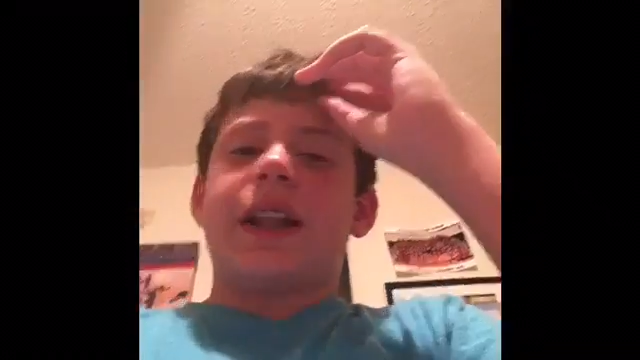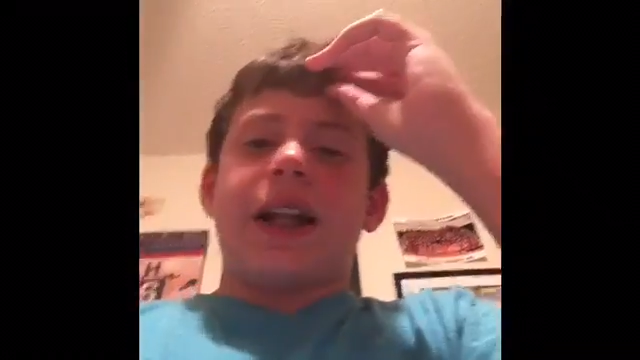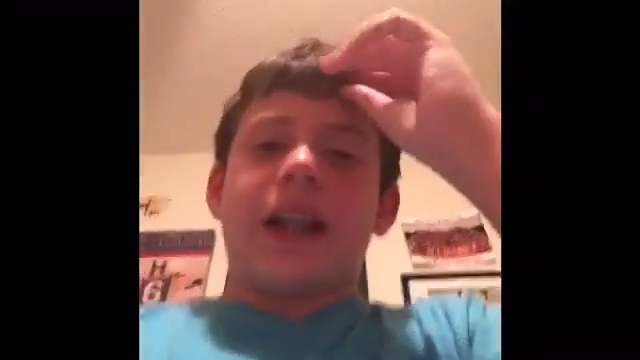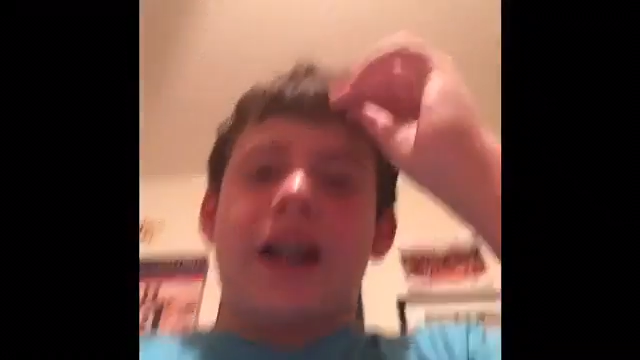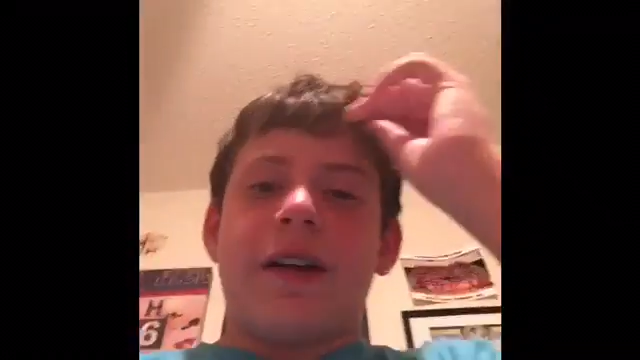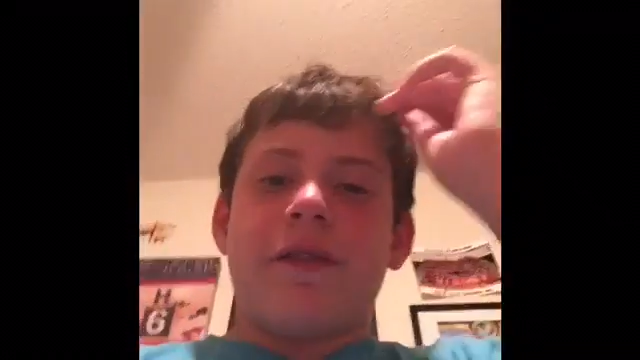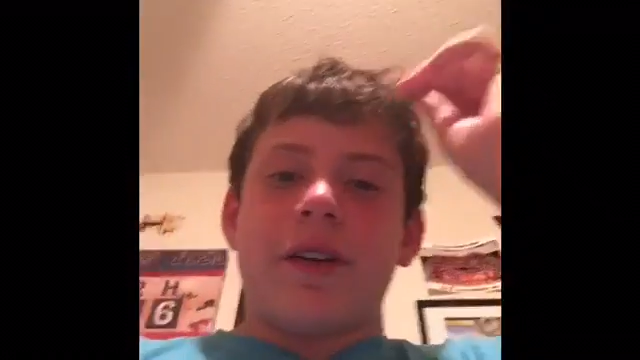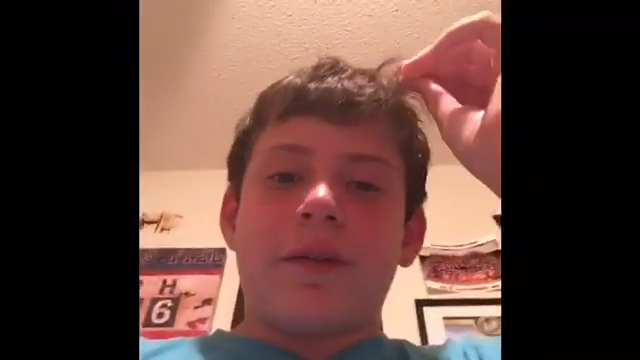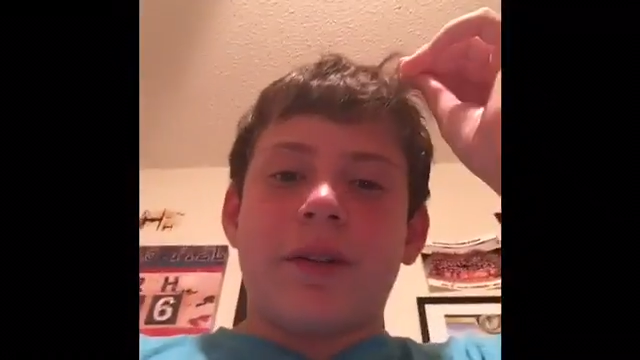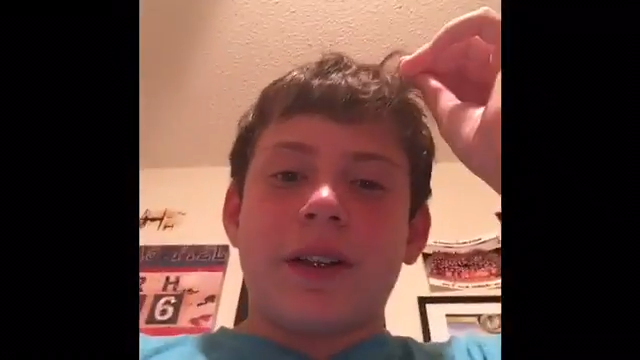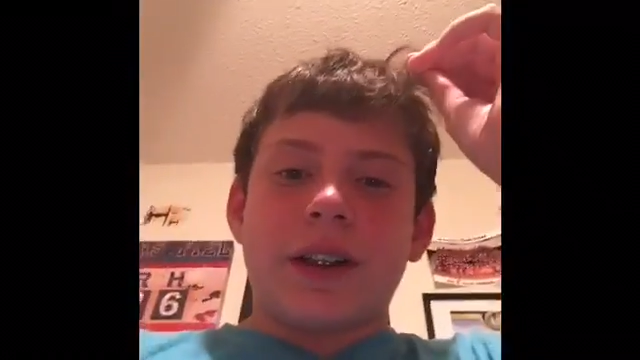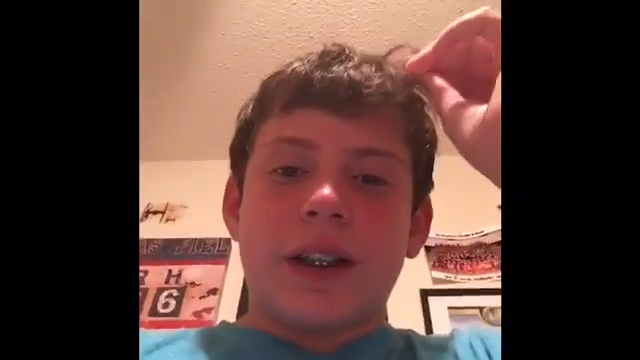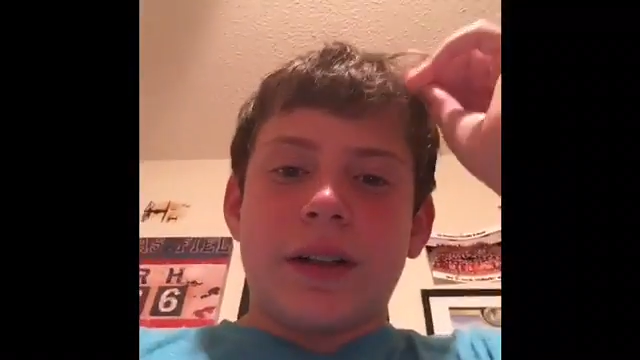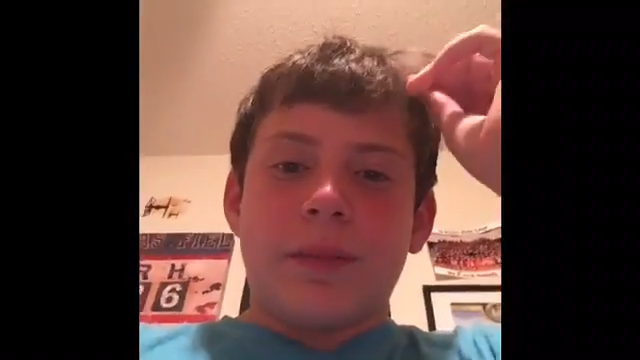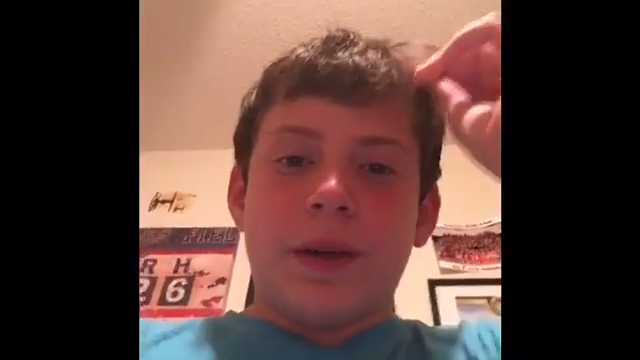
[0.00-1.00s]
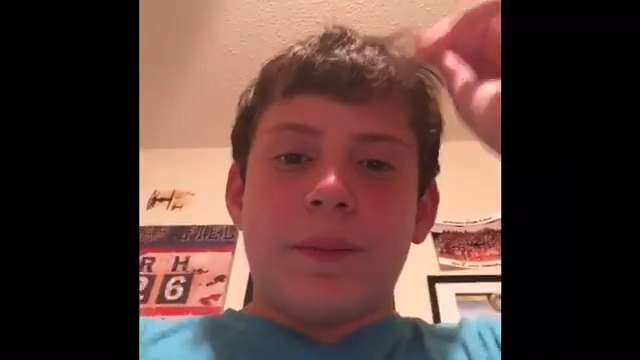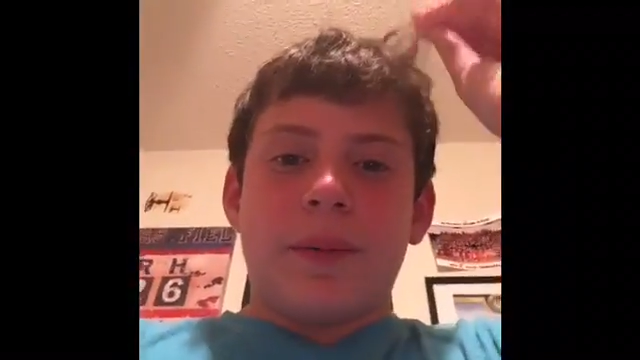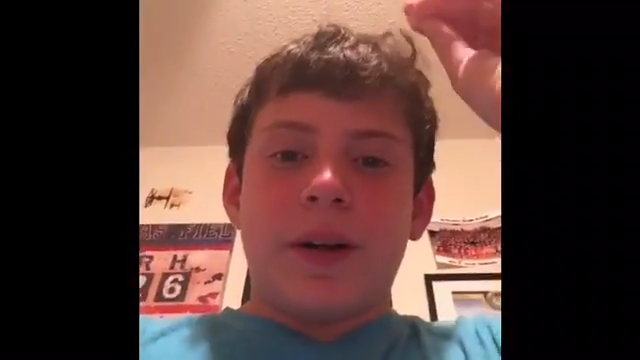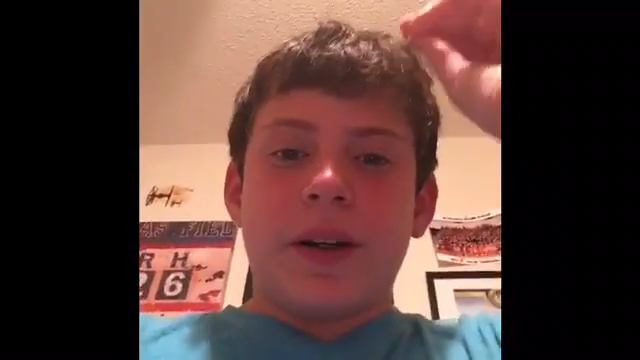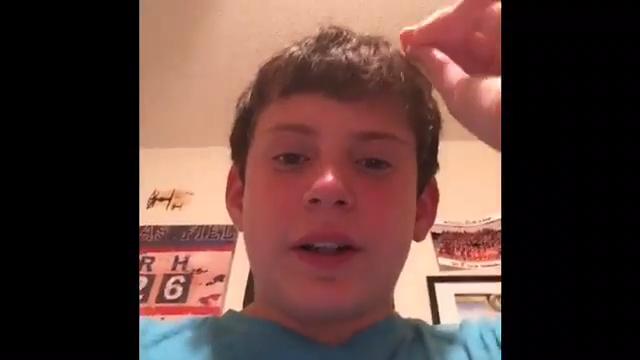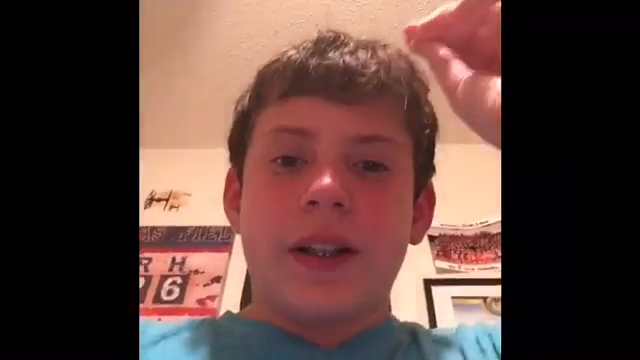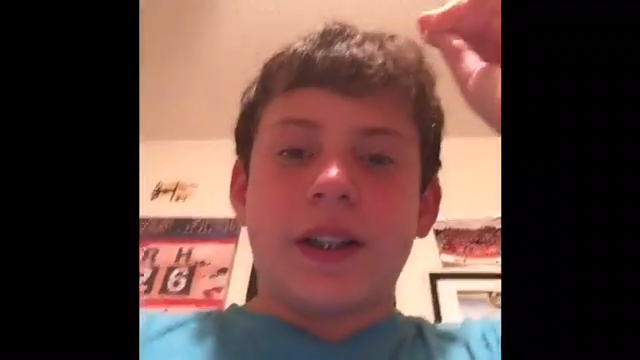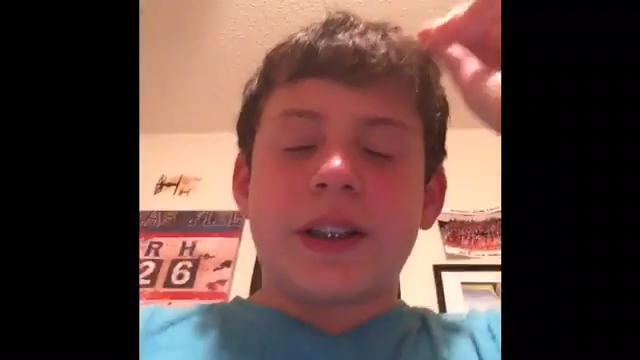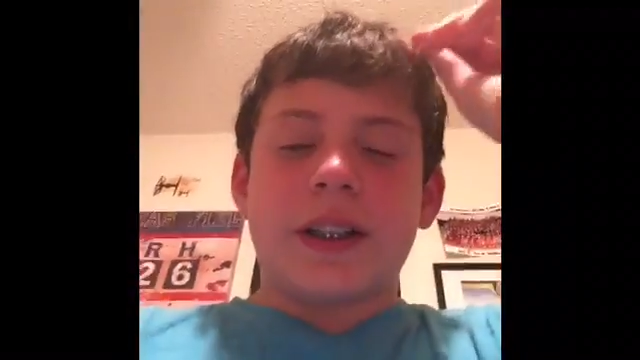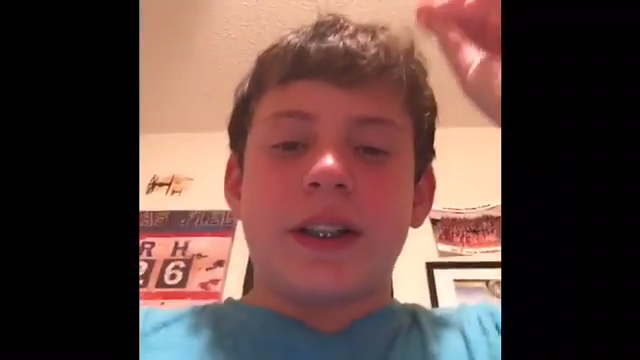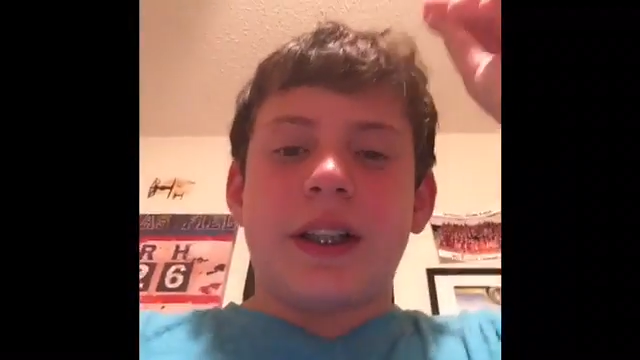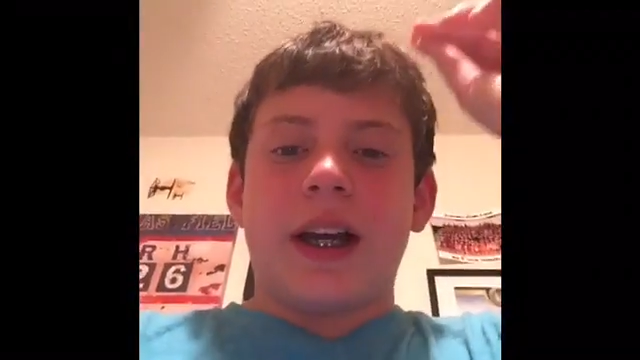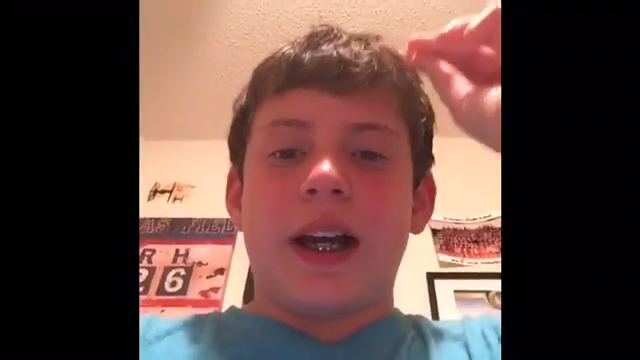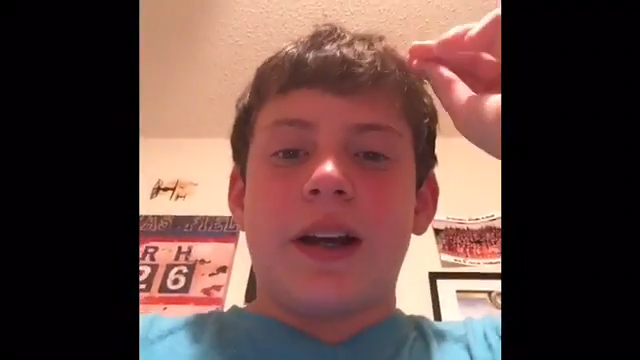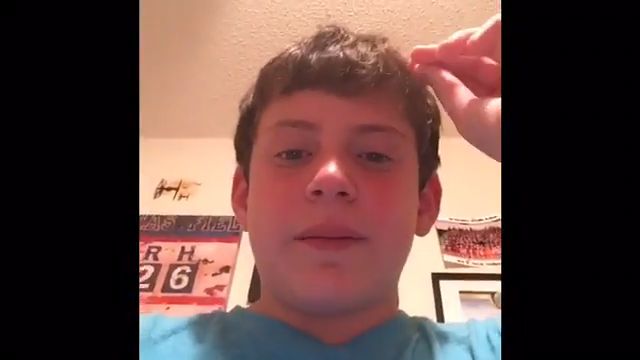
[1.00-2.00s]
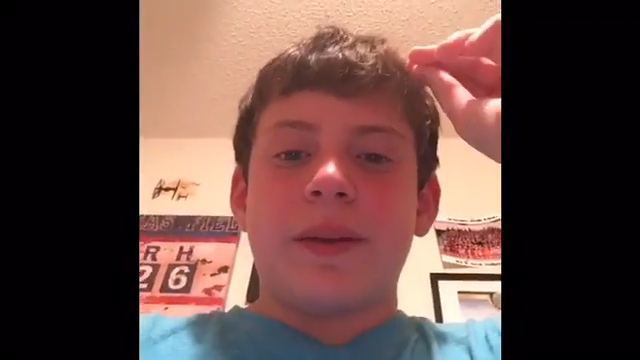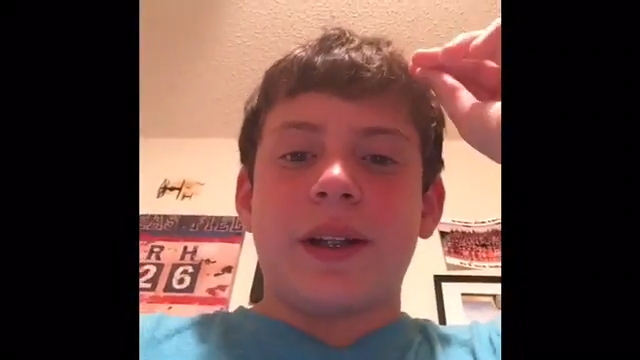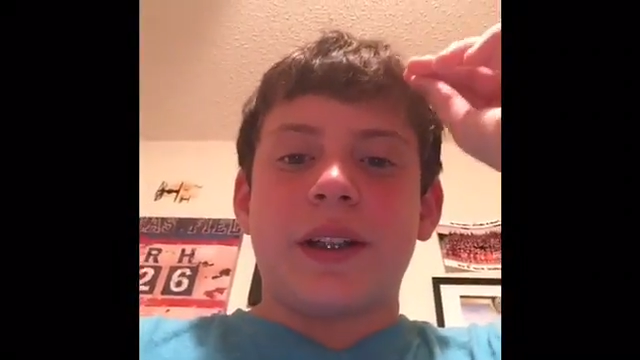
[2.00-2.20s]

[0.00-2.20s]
that everyone's going to be part of this collab.